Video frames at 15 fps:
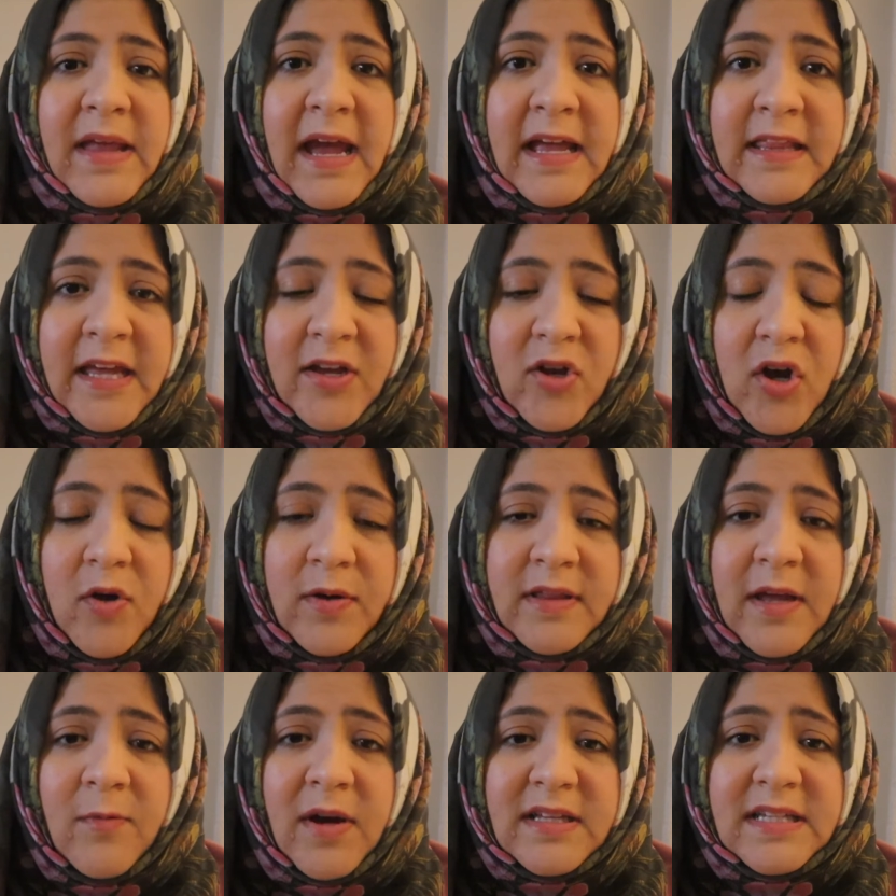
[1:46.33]
And they go and
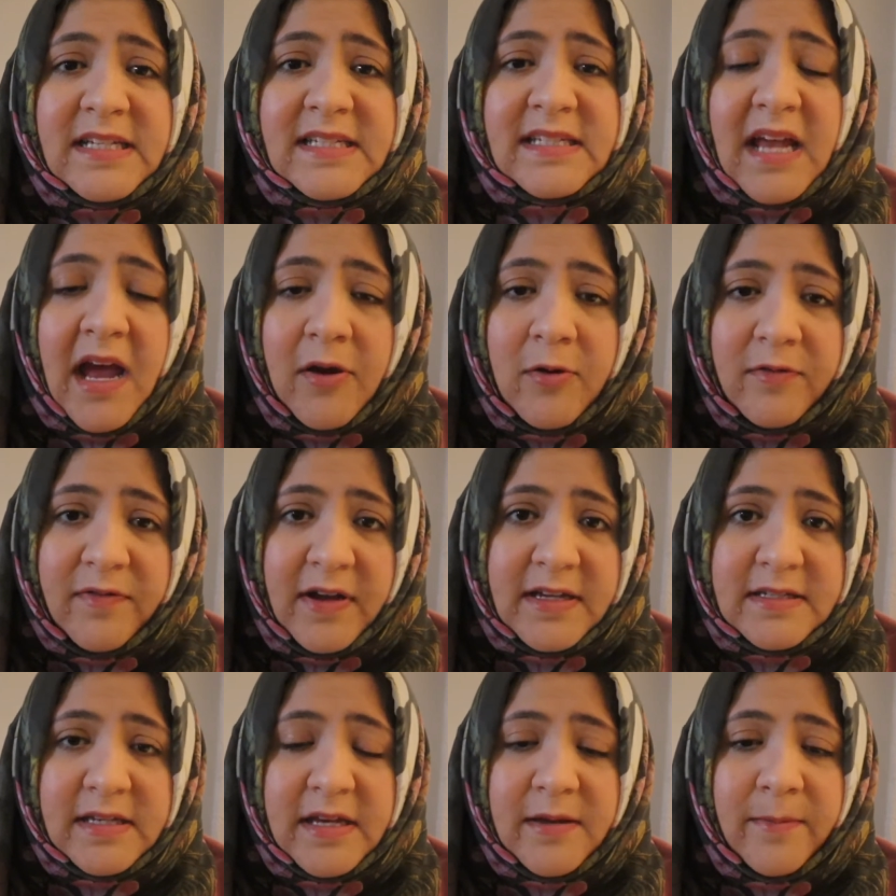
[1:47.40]
they want to
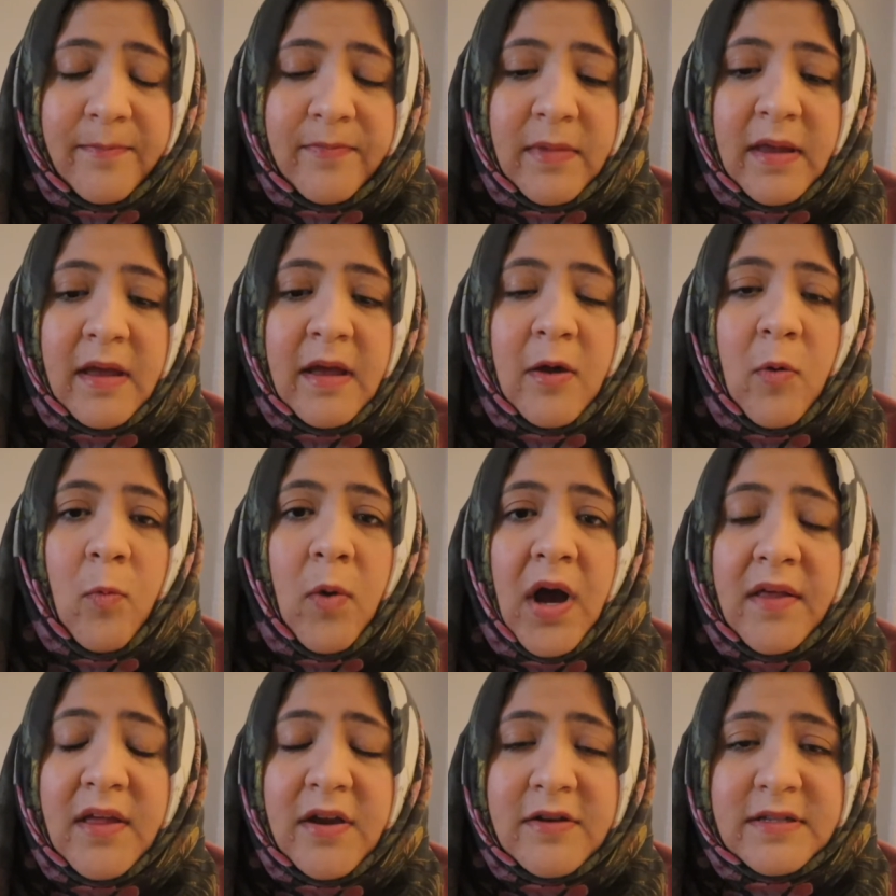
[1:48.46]
sacrifice him.
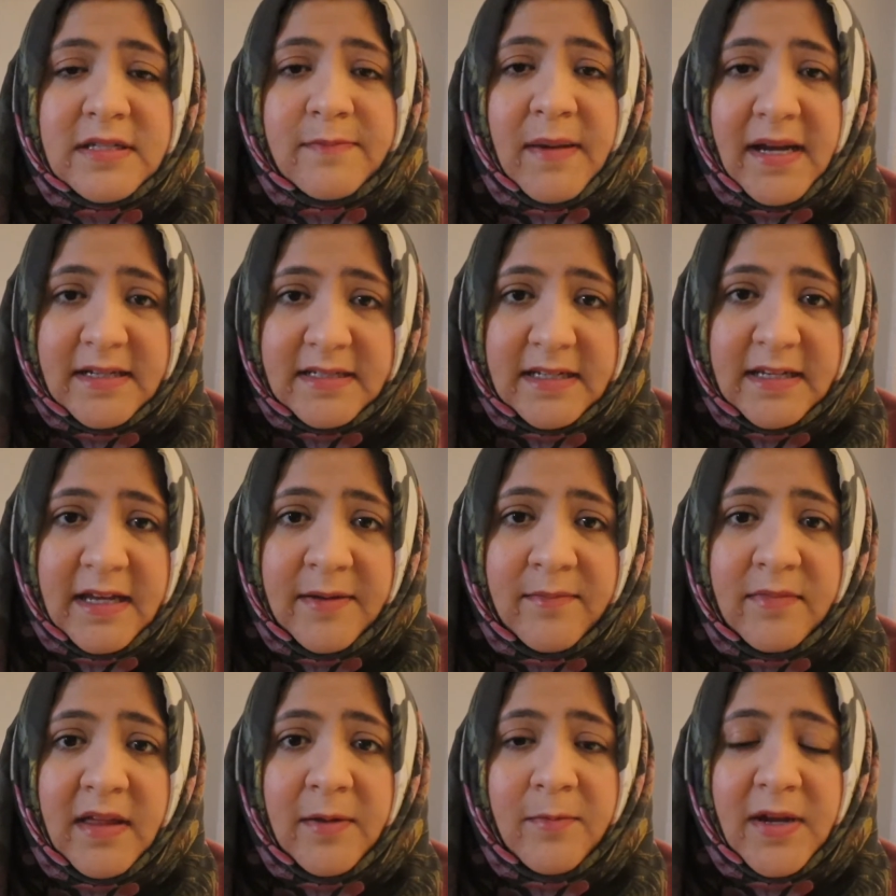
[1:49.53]
While they're inspecting
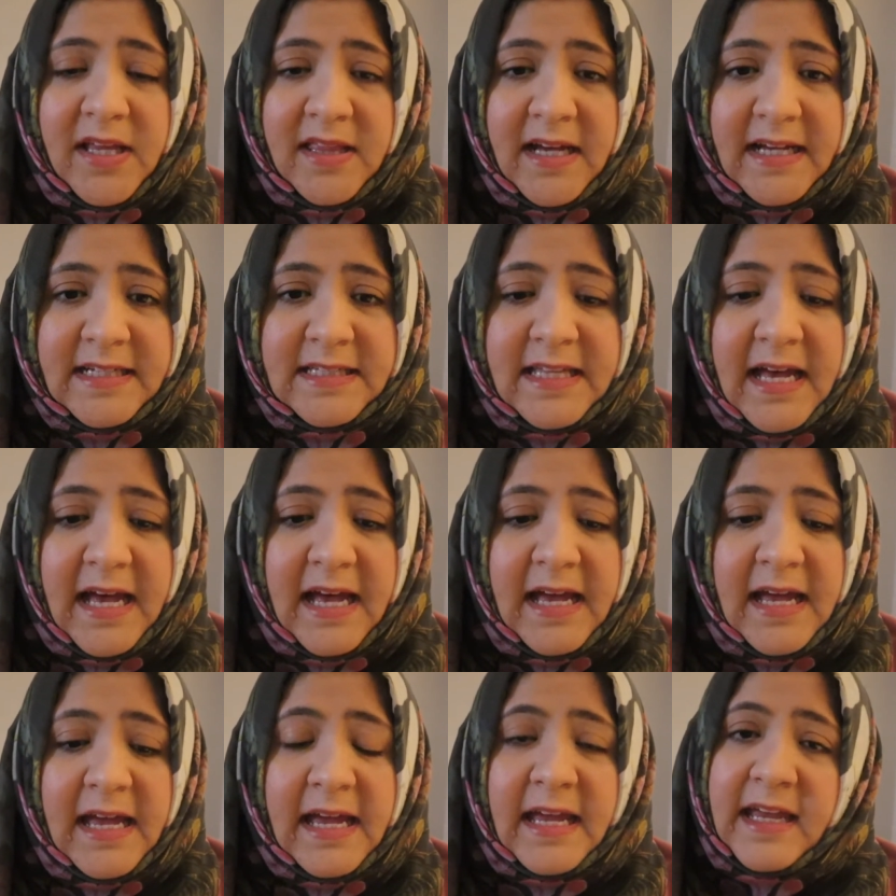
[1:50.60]
him, they realize
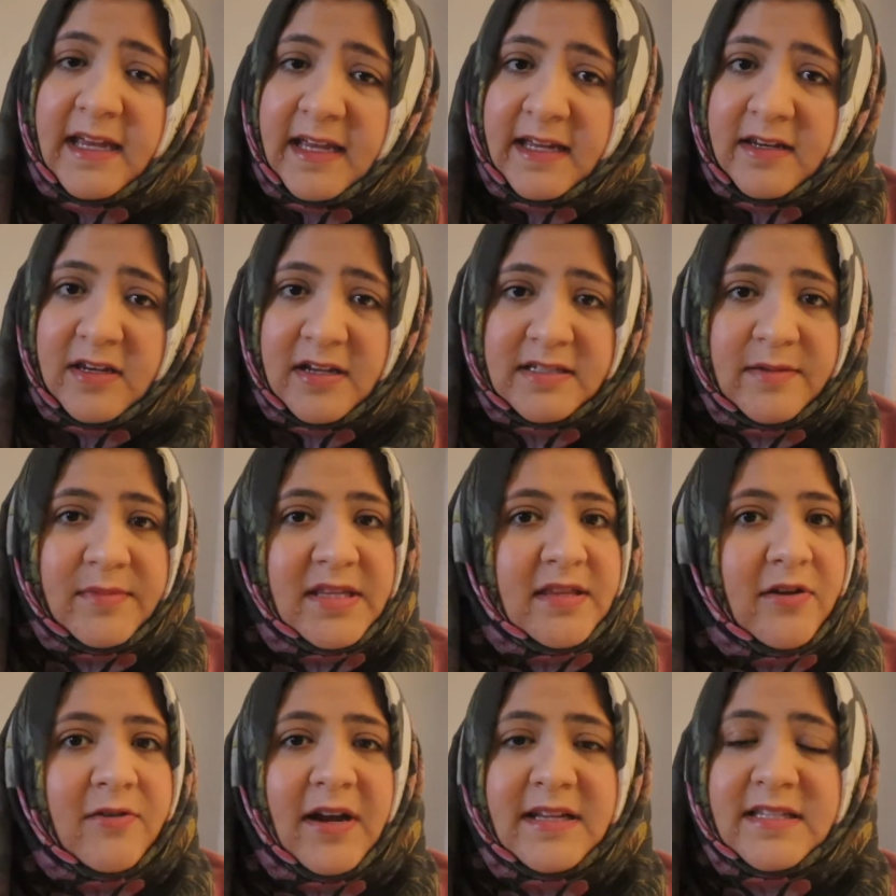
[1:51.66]
that he doesn't meet
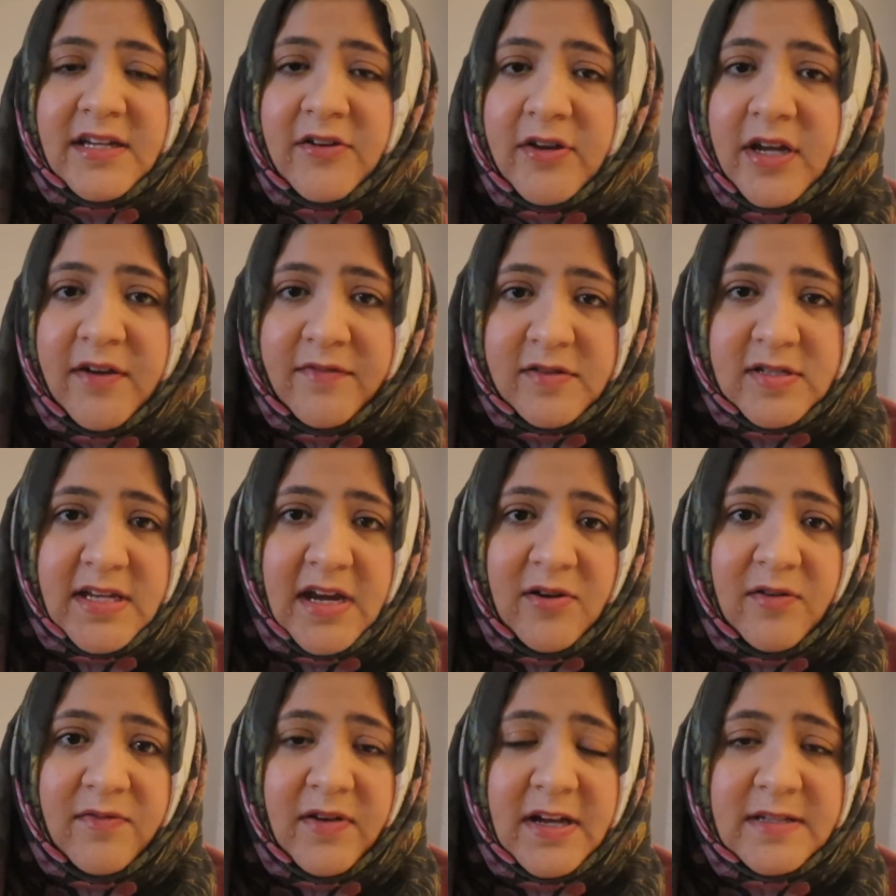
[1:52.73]
the criteria for
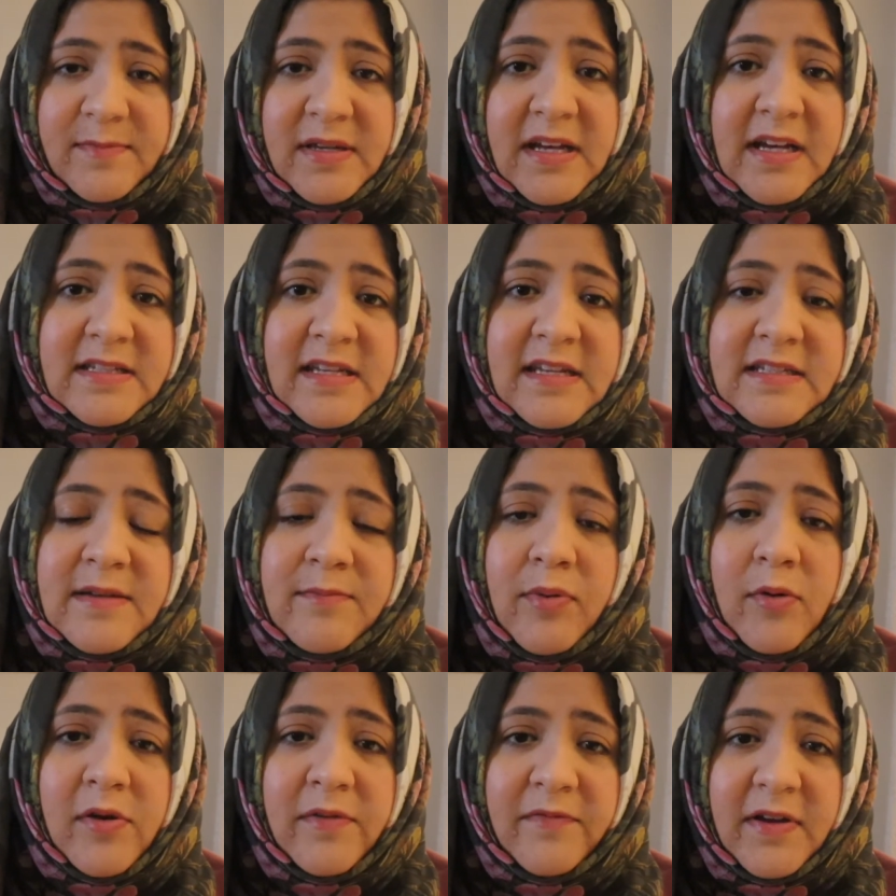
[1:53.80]
sacrifice because he's
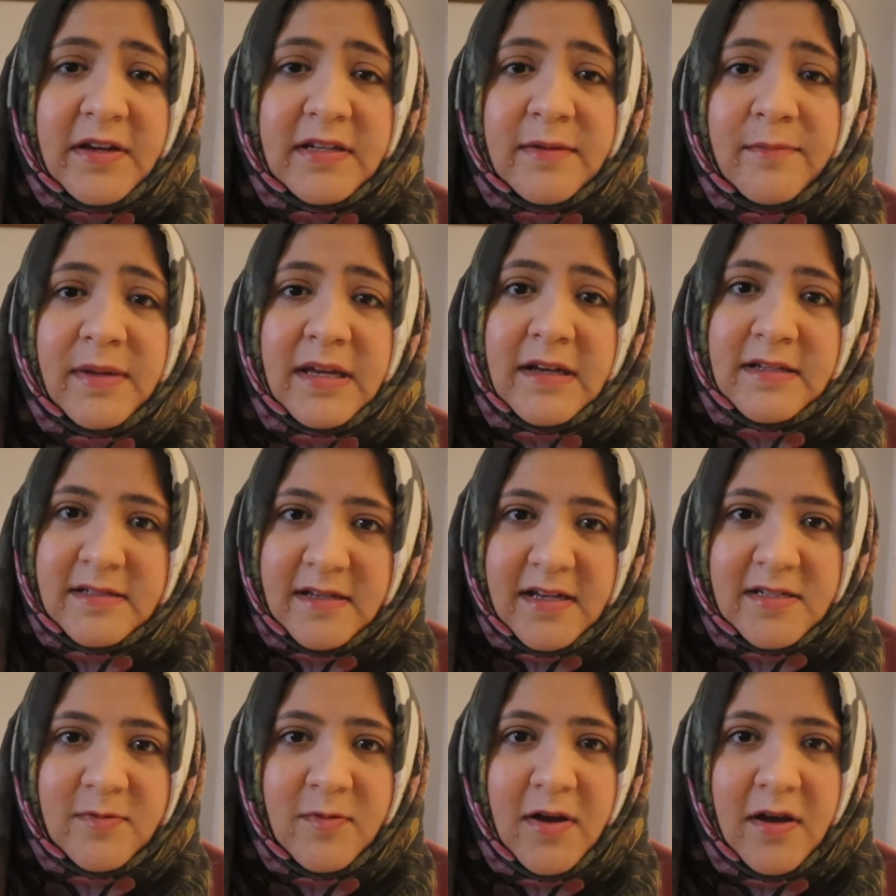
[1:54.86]
imperfect, because
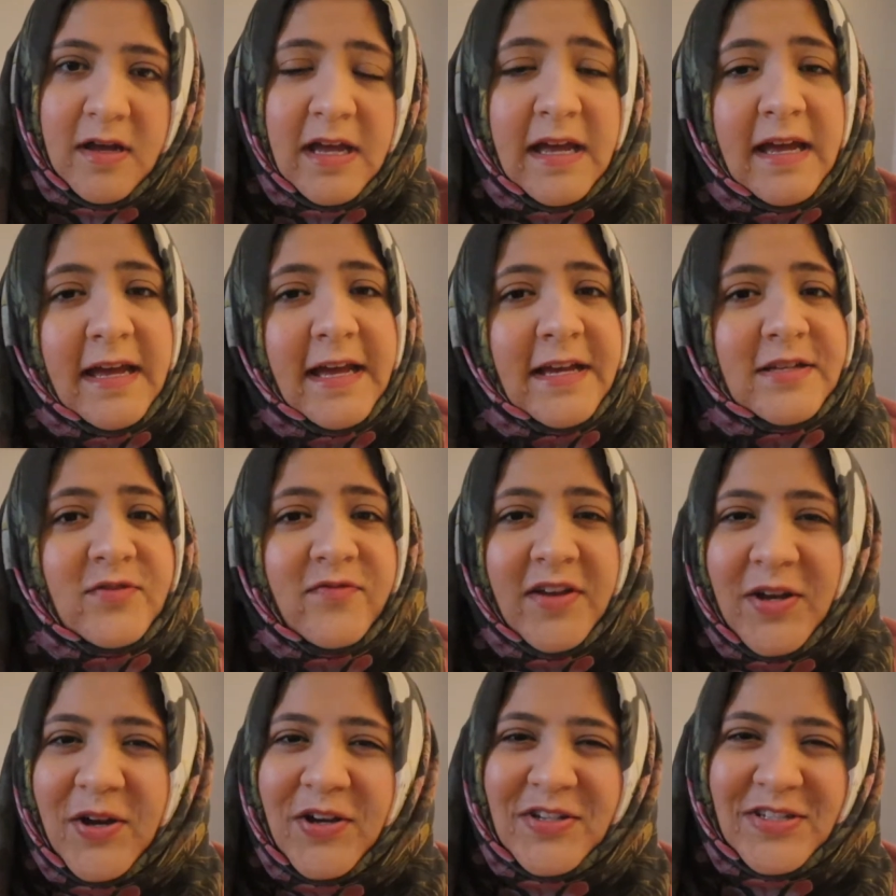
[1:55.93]
guess what? His
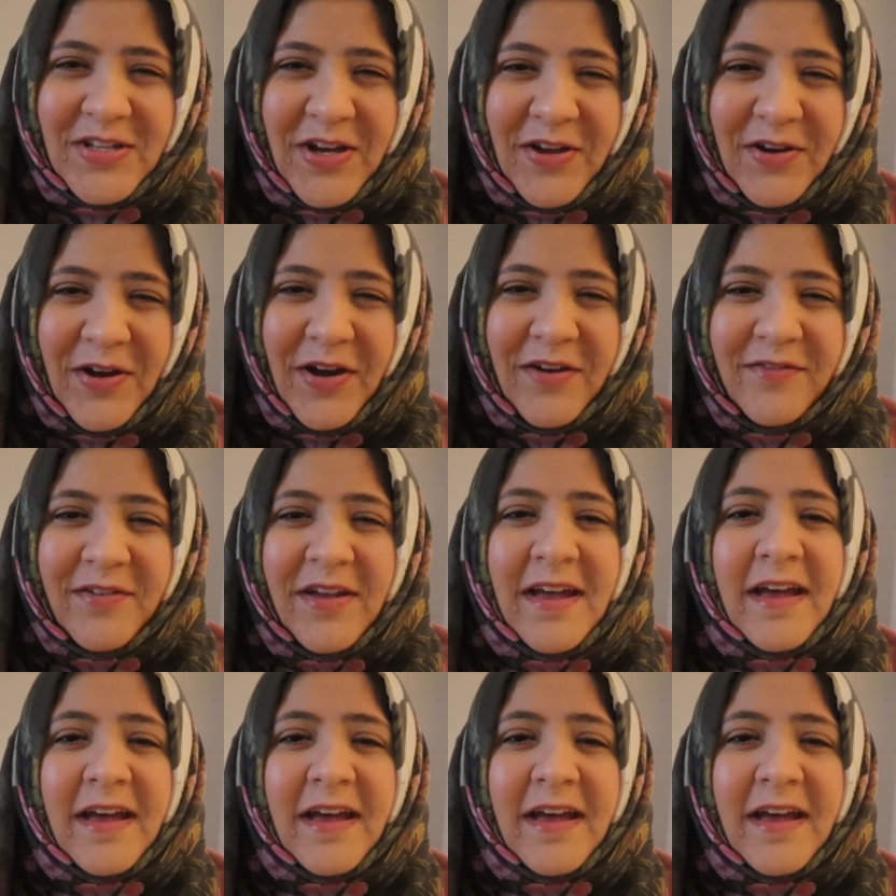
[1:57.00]
finger's cut off.